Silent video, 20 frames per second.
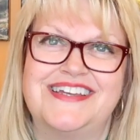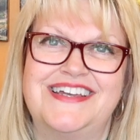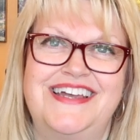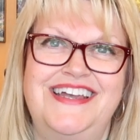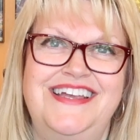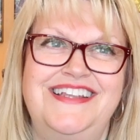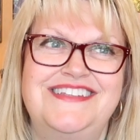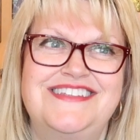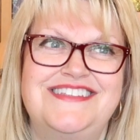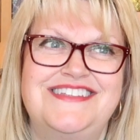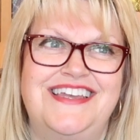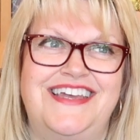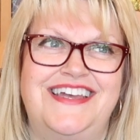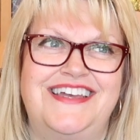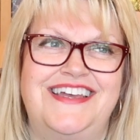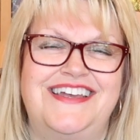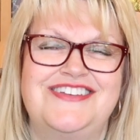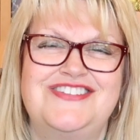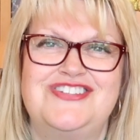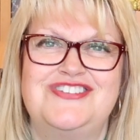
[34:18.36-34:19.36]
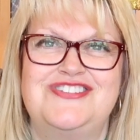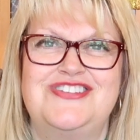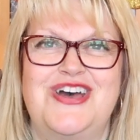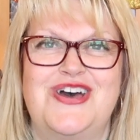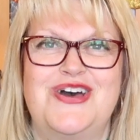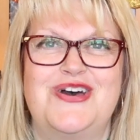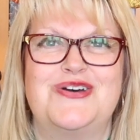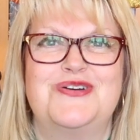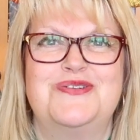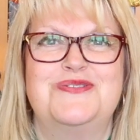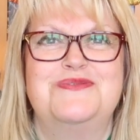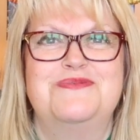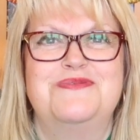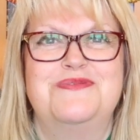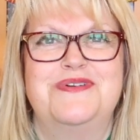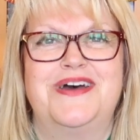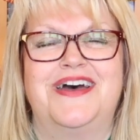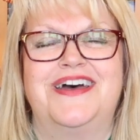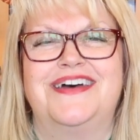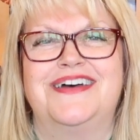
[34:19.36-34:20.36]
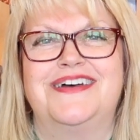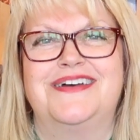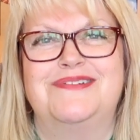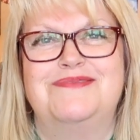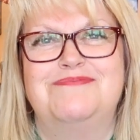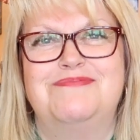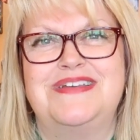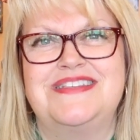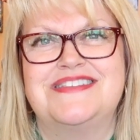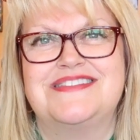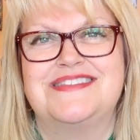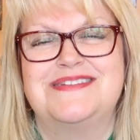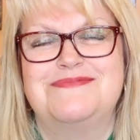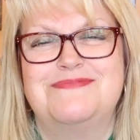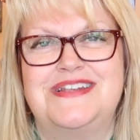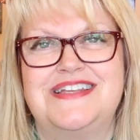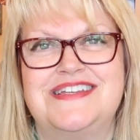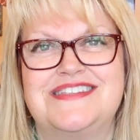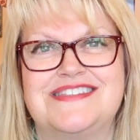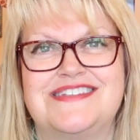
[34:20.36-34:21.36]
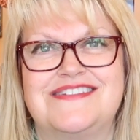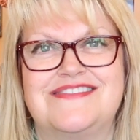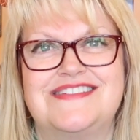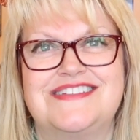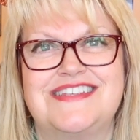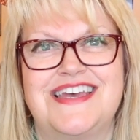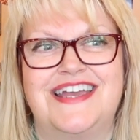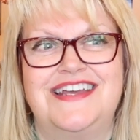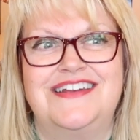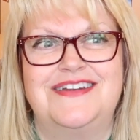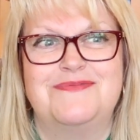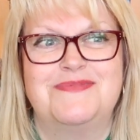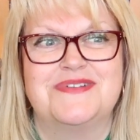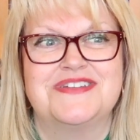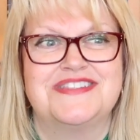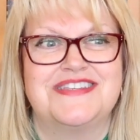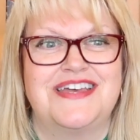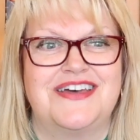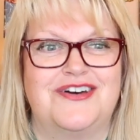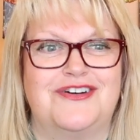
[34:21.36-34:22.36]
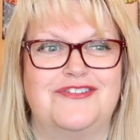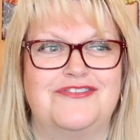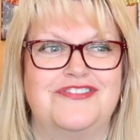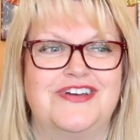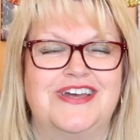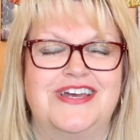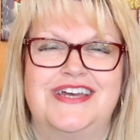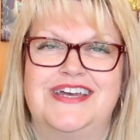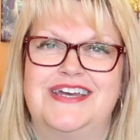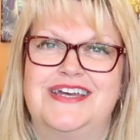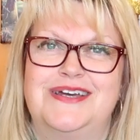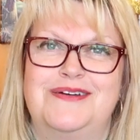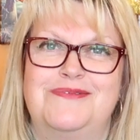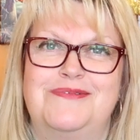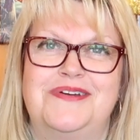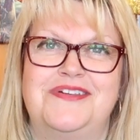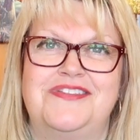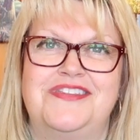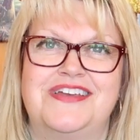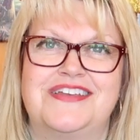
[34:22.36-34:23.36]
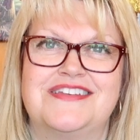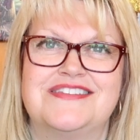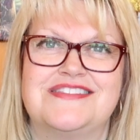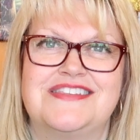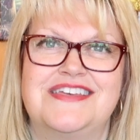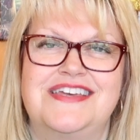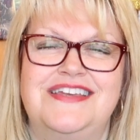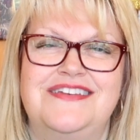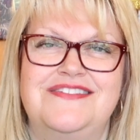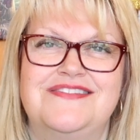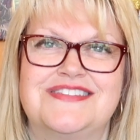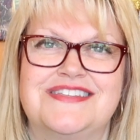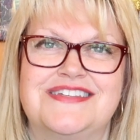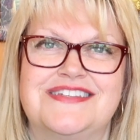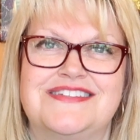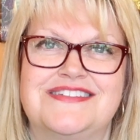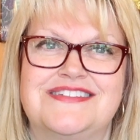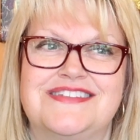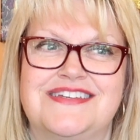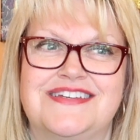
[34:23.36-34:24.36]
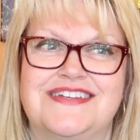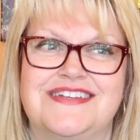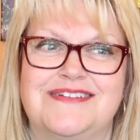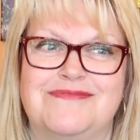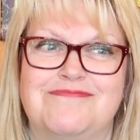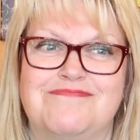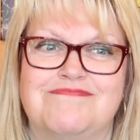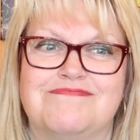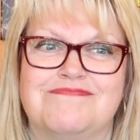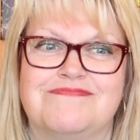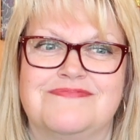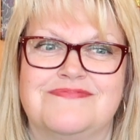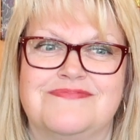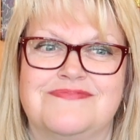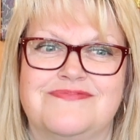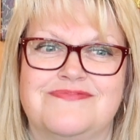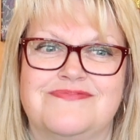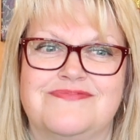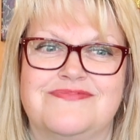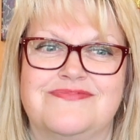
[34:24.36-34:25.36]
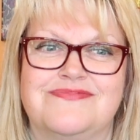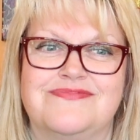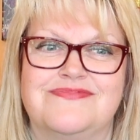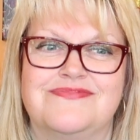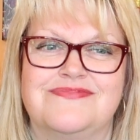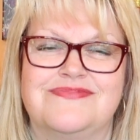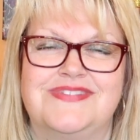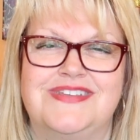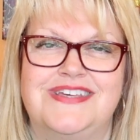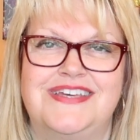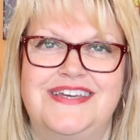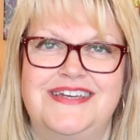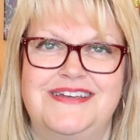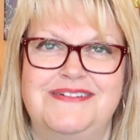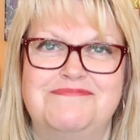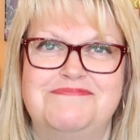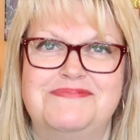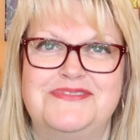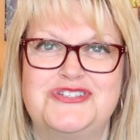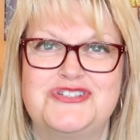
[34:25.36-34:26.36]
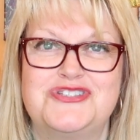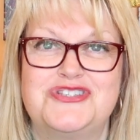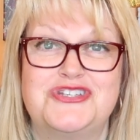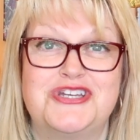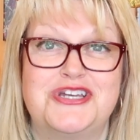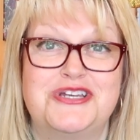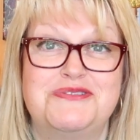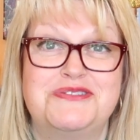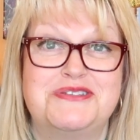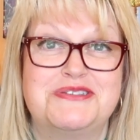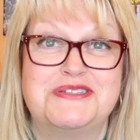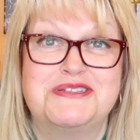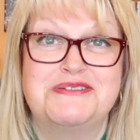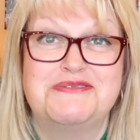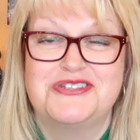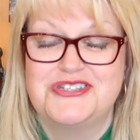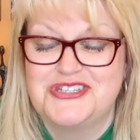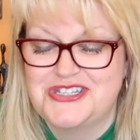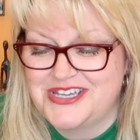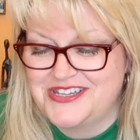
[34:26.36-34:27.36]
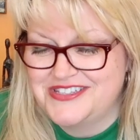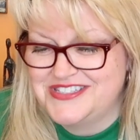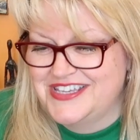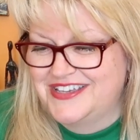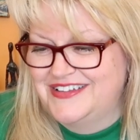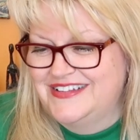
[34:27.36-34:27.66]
And yeah, as you know, Mitzi, Melissa and Dana and myself were thick as thieves. And yeah, it just shows, doesn't it? It just shows.